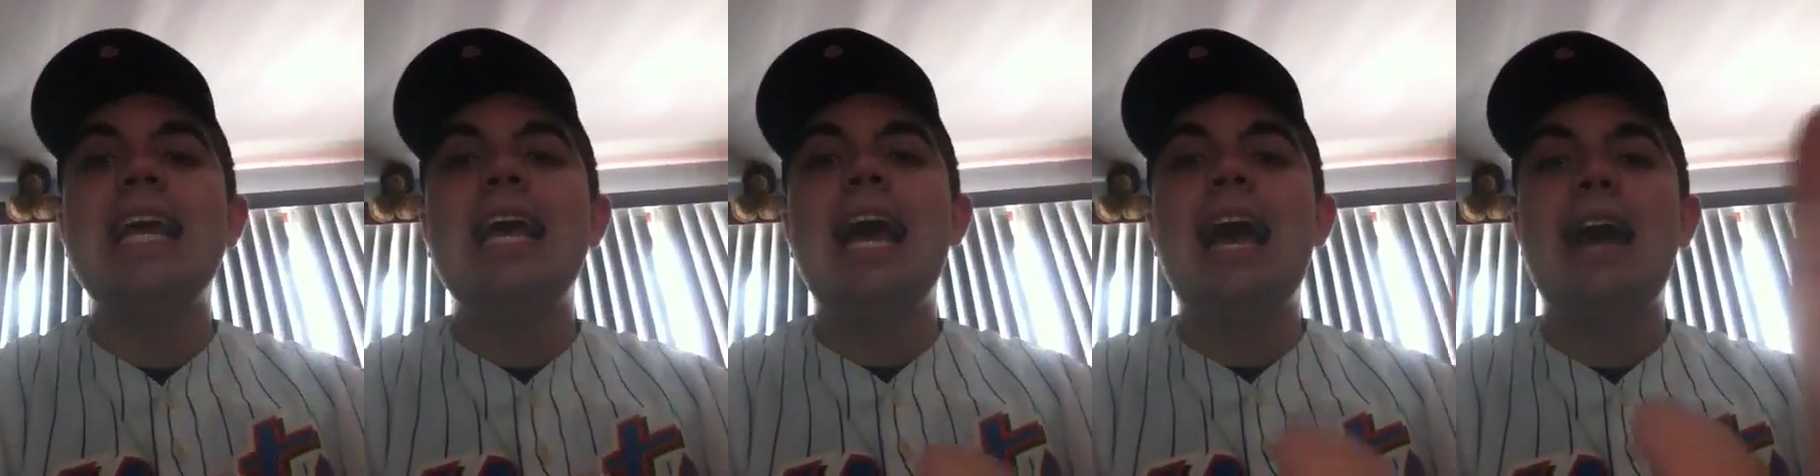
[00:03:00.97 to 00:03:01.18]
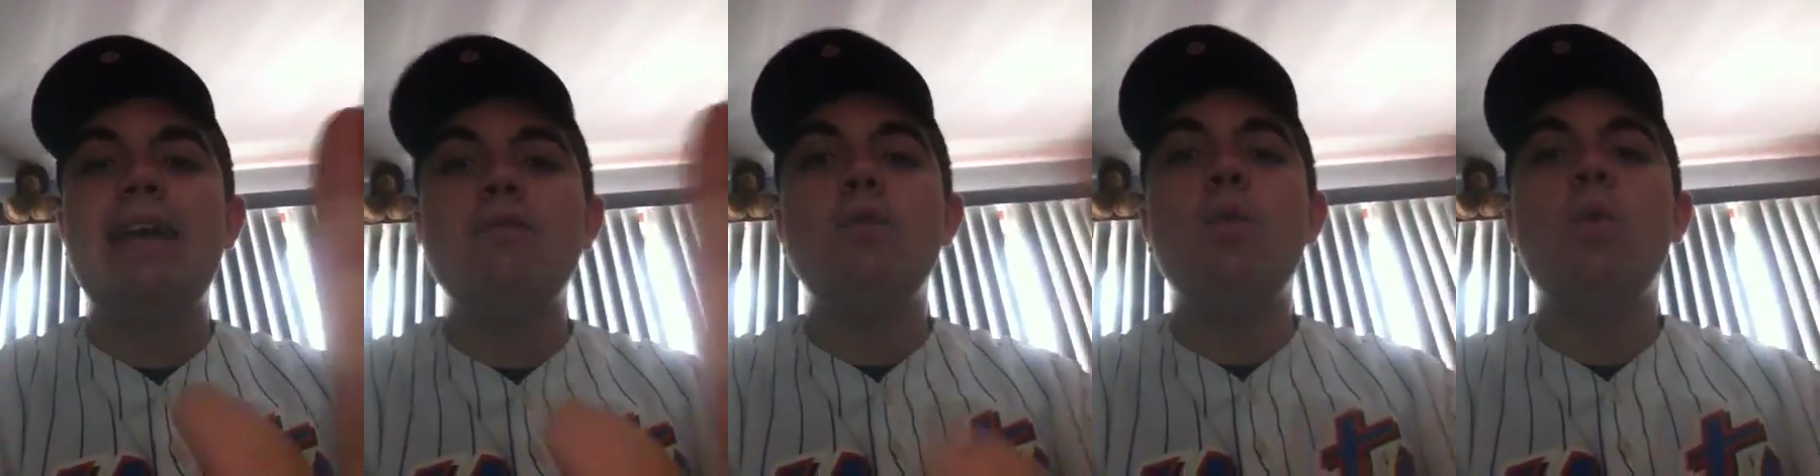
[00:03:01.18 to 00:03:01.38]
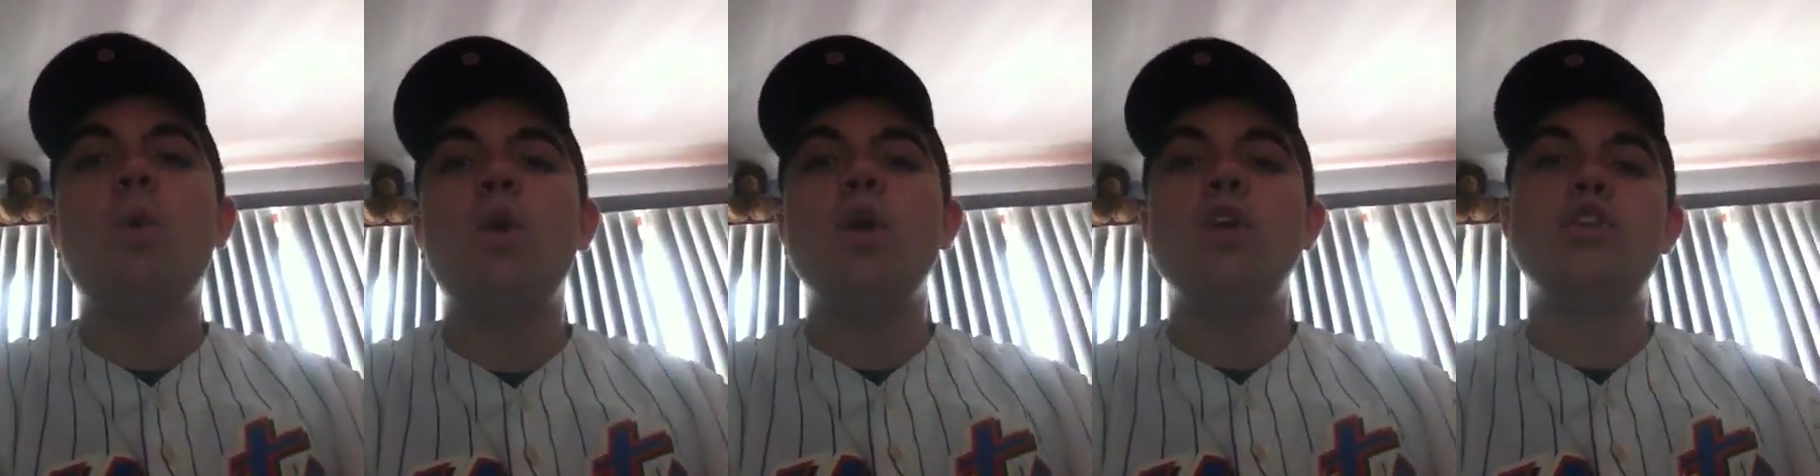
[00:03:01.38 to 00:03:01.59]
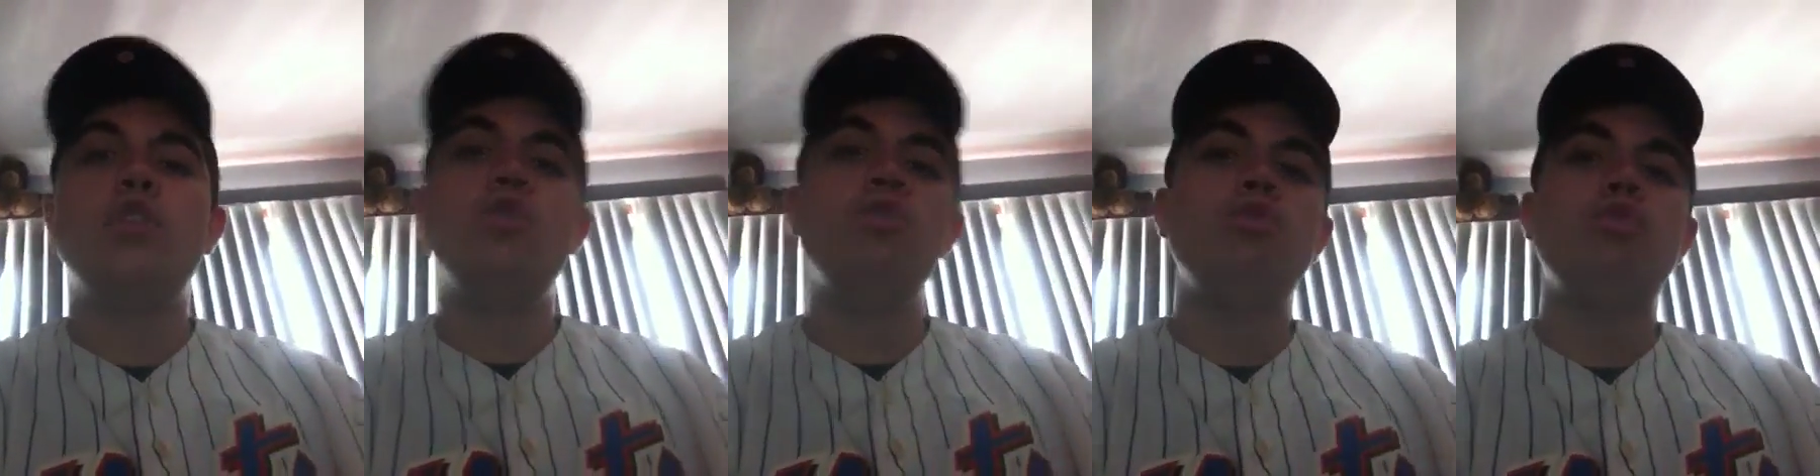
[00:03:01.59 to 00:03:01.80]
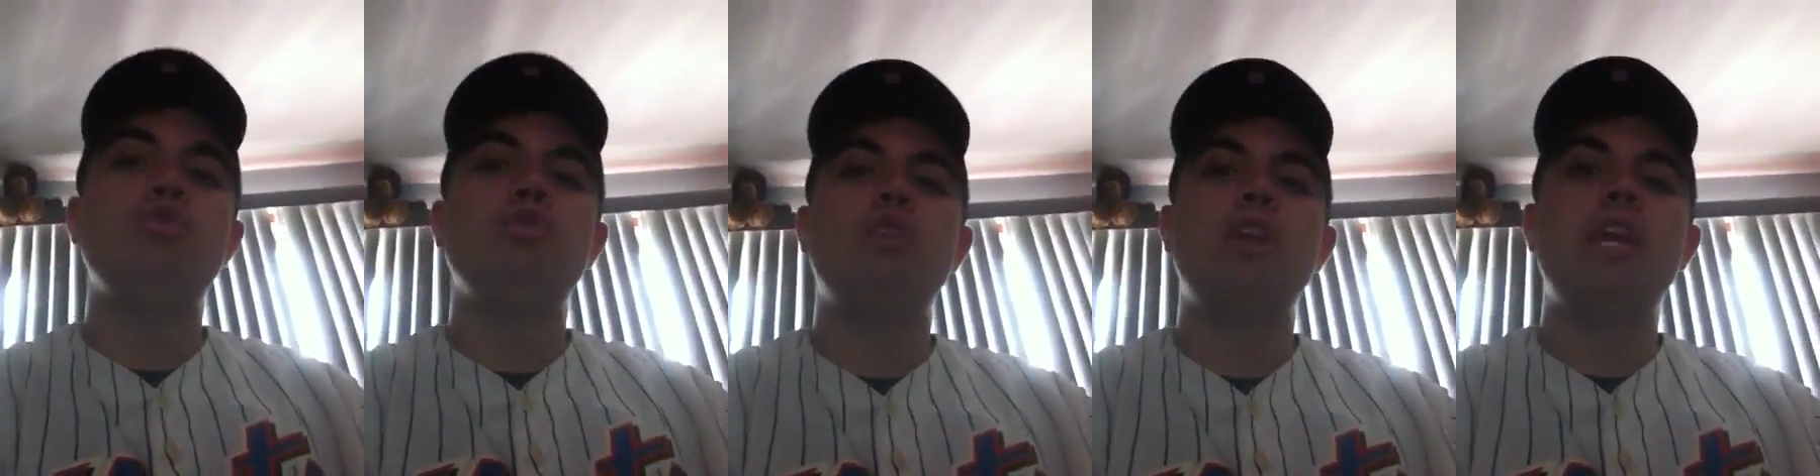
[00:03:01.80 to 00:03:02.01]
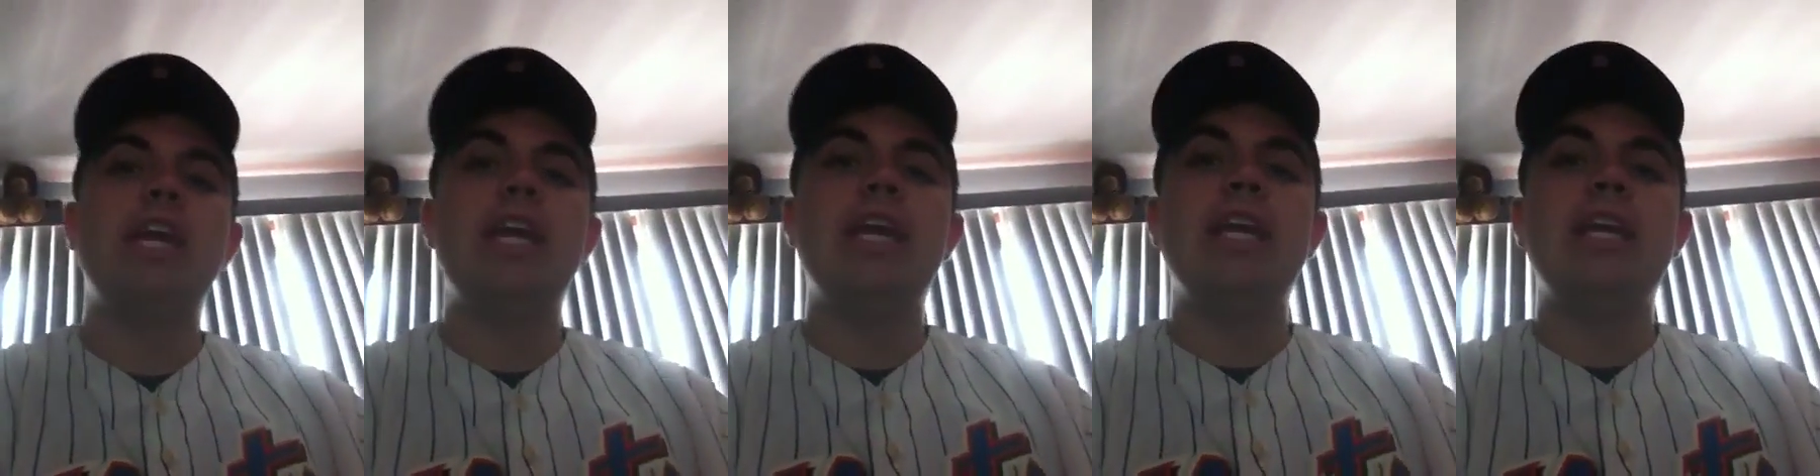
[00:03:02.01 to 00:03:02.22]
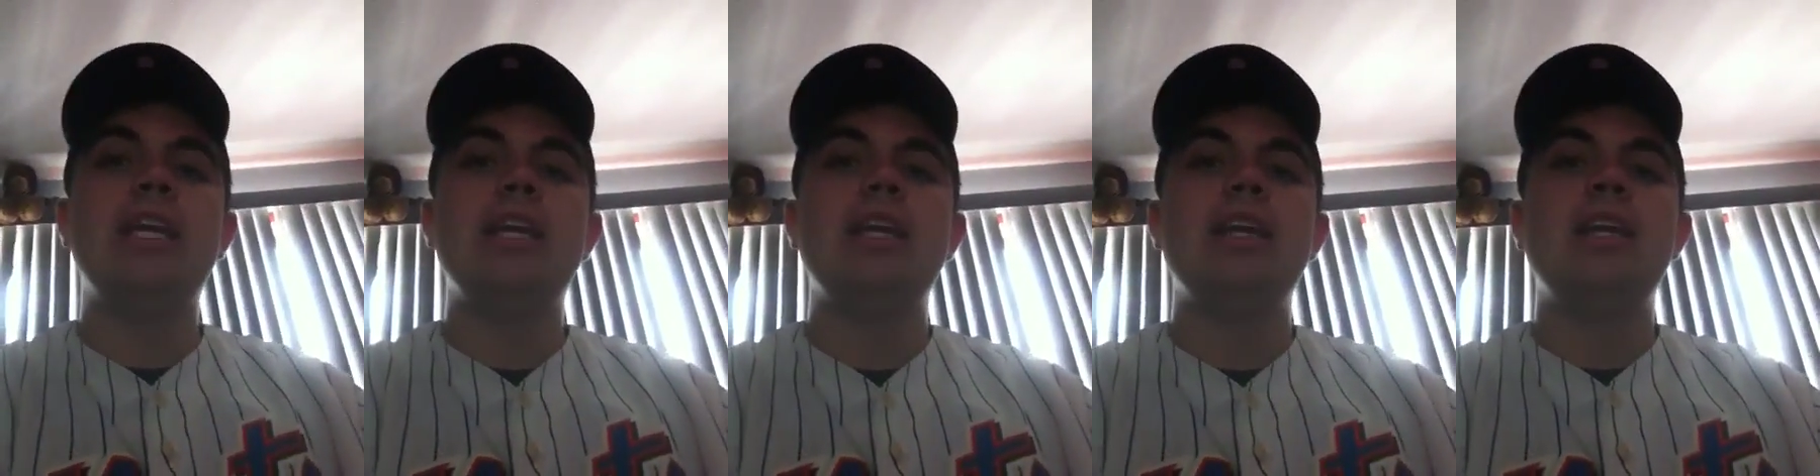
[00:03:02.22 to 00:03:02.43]
have a 1-2-3
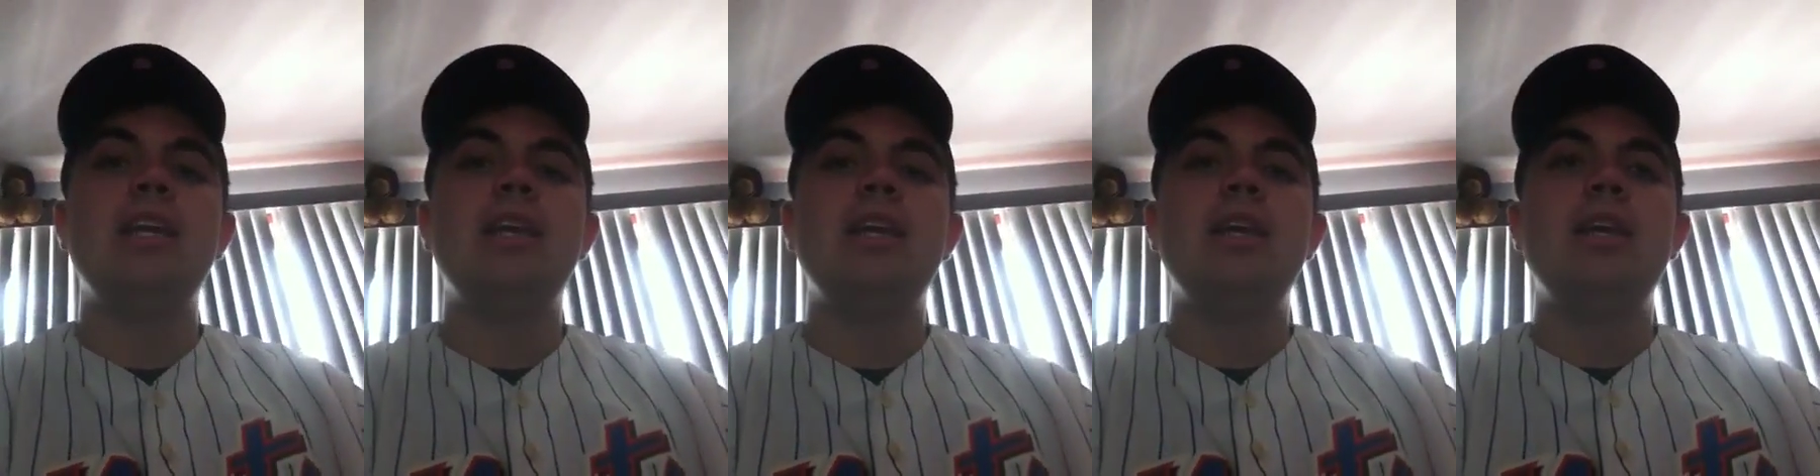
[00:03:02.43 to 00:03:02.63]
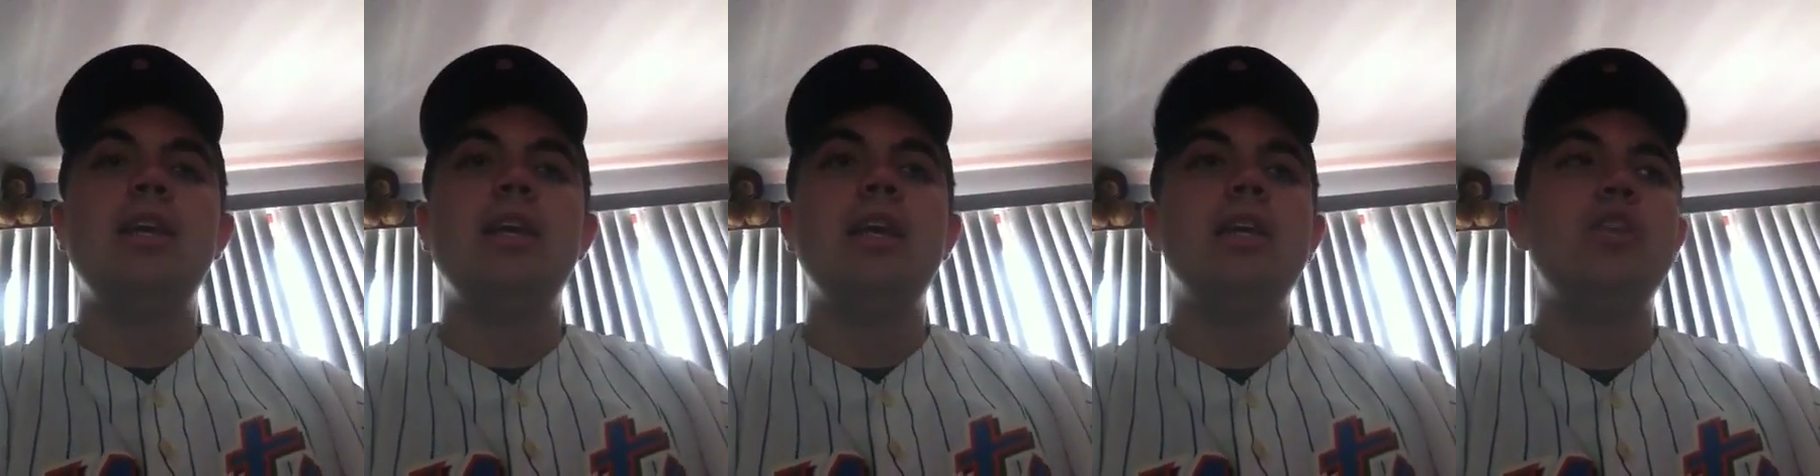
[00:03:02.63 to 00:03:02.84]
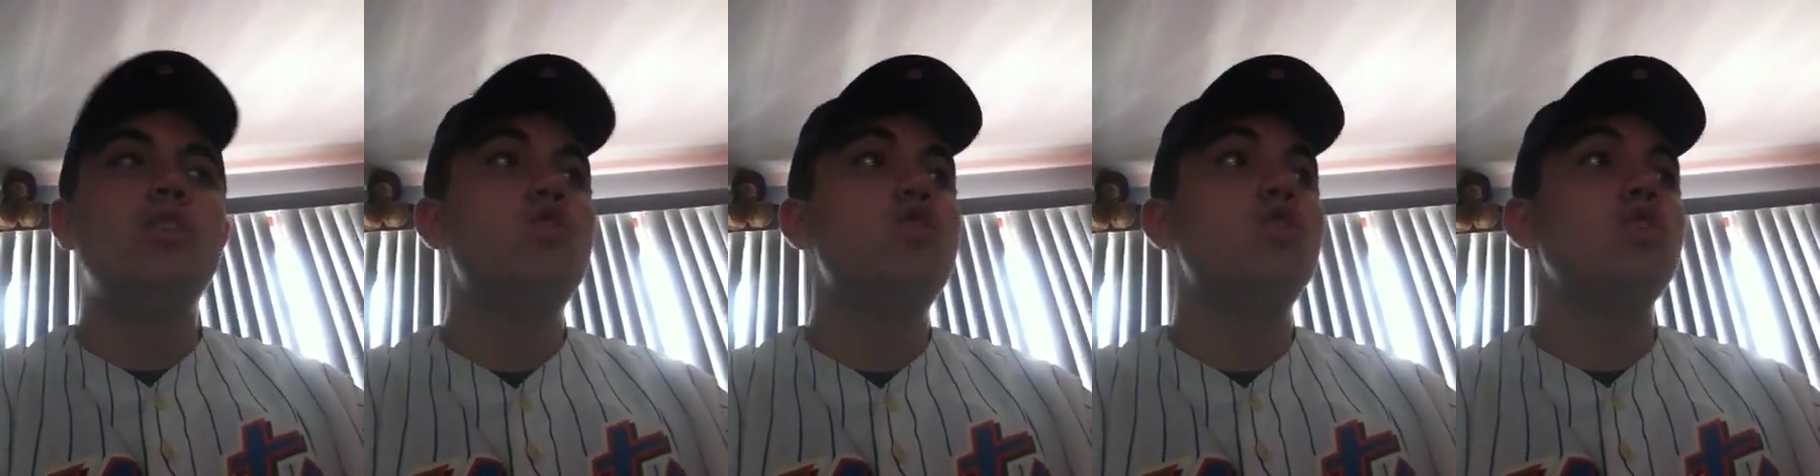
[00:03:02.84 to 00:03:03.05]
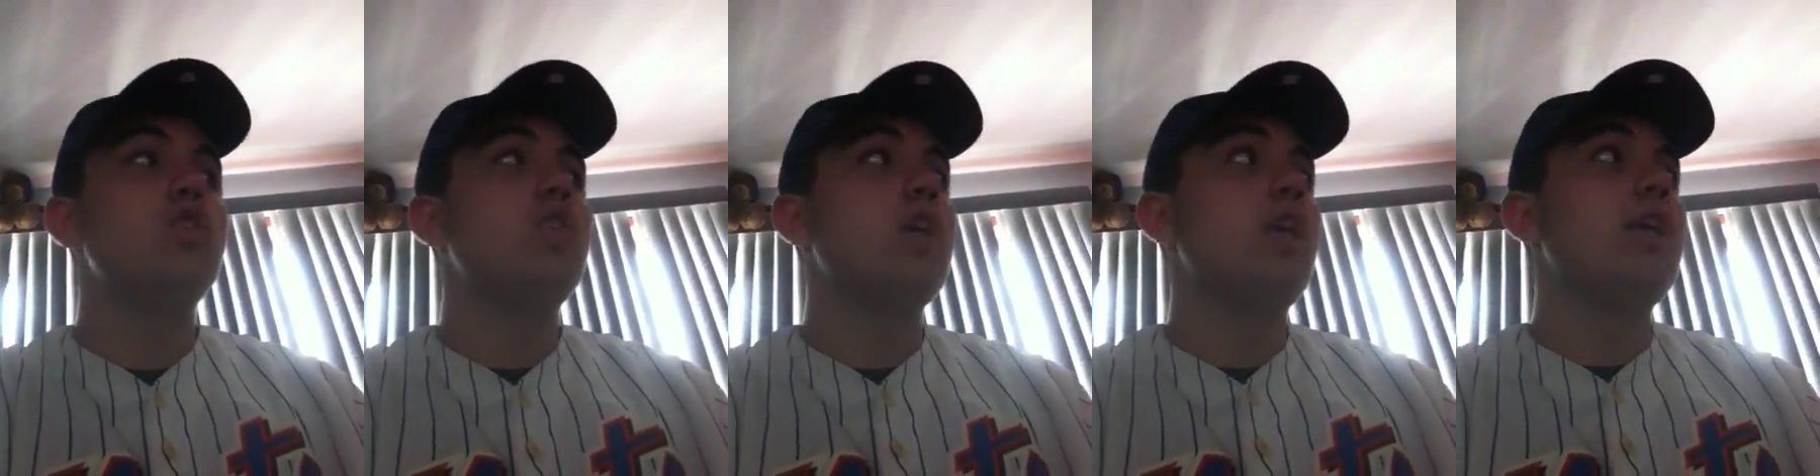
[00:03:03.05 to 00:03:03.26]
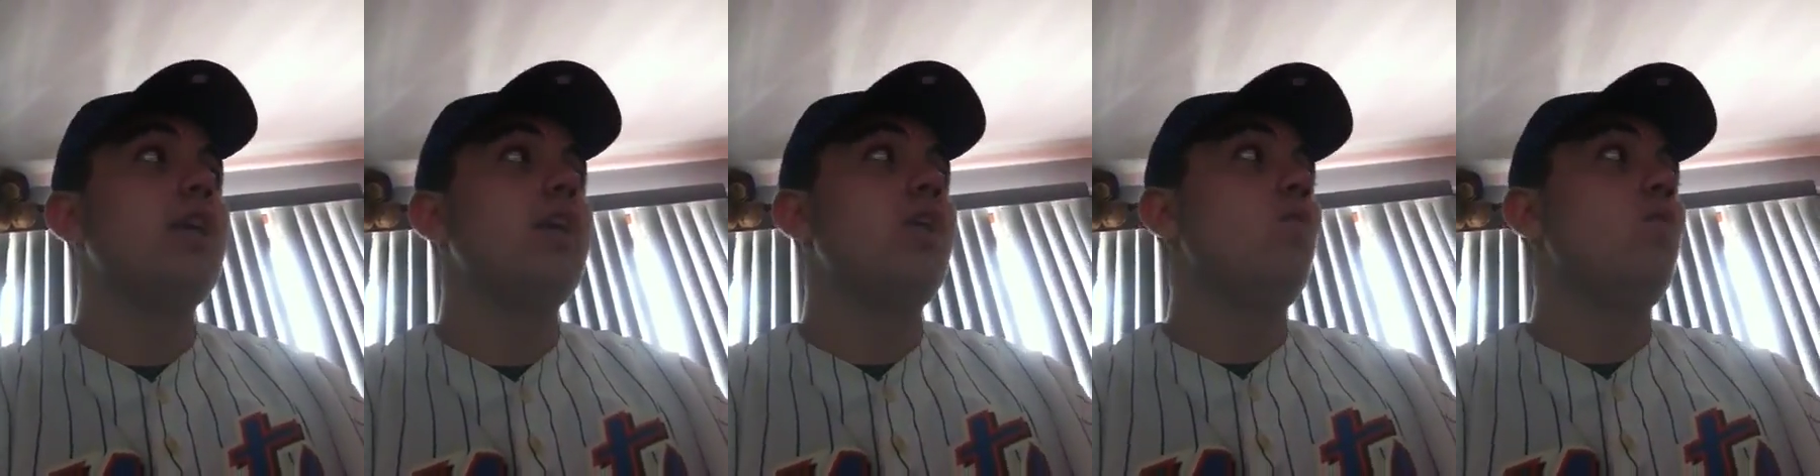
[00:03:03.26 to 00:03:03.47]
inning. It's just like